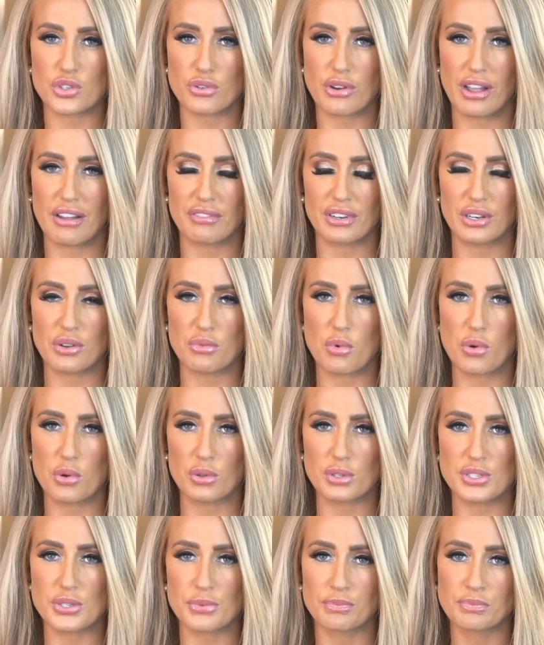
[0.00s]
Travel
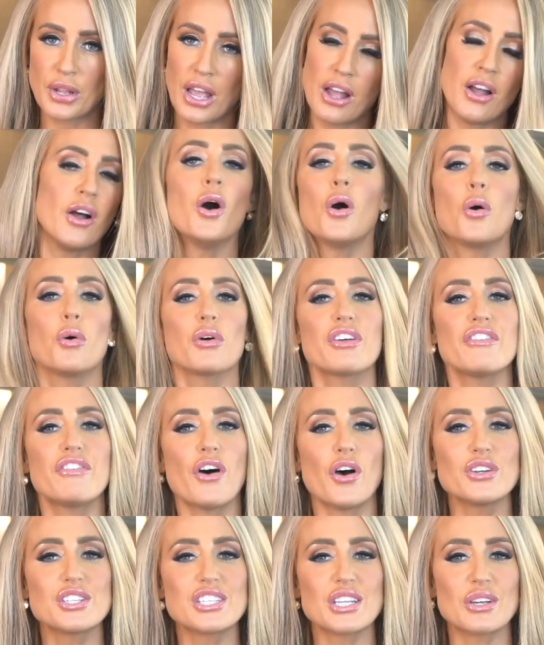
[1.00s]
Awards. Well, the
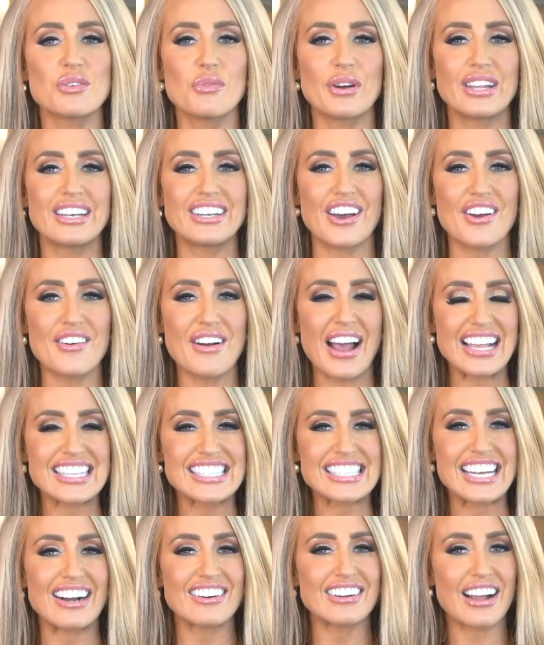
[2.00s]
voting window
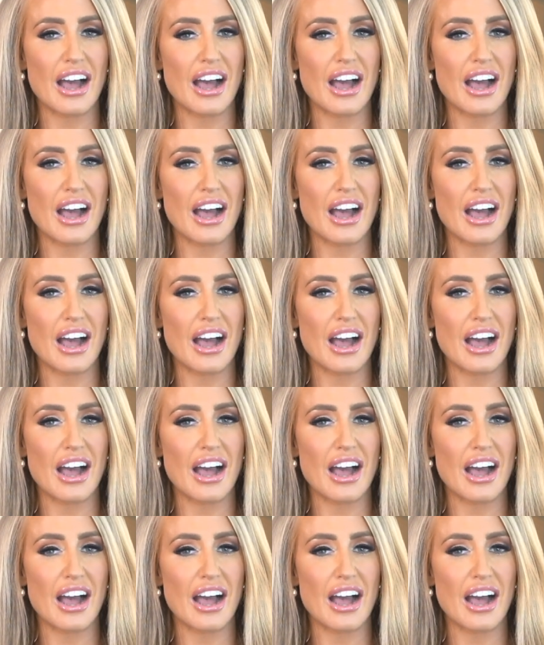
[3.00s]
has now